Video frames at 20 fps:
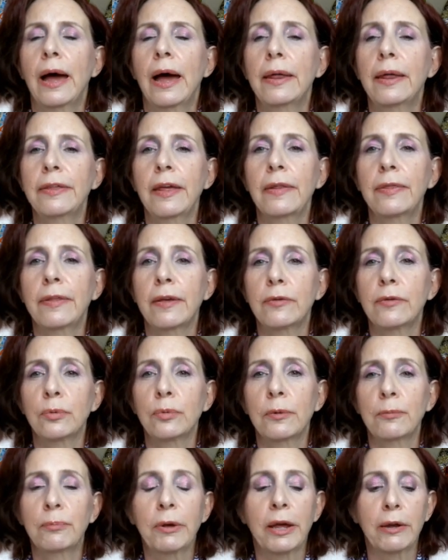I think
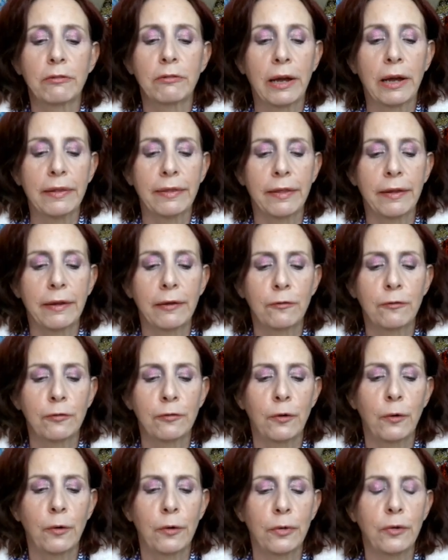this would be a great thing
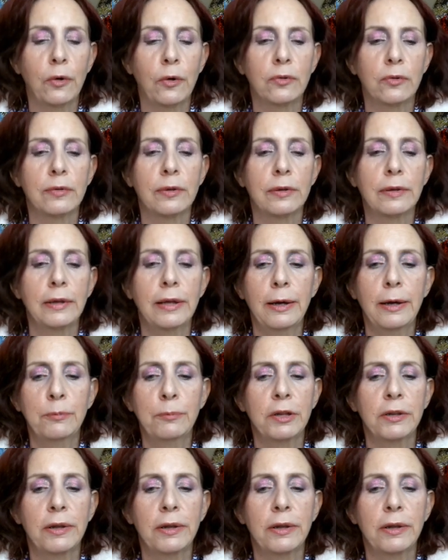for those lip